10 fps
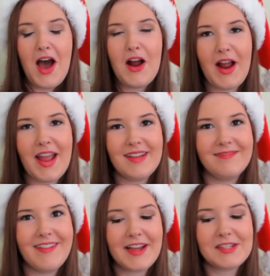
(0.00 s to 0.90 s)
All right,
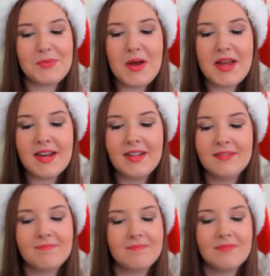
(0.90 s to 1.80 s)
next one,
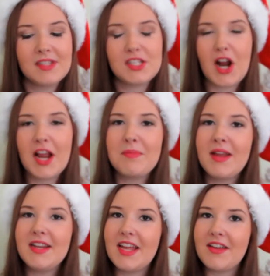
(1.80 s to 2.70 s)
starring
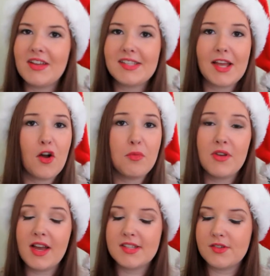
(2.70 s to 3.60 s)
Betty Davis. I hope
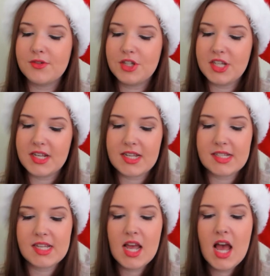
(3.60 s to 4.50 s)
you guys know who she
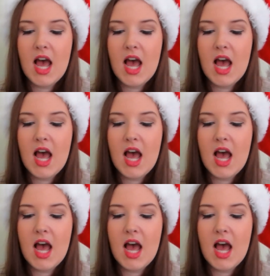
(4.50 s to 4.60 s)
is.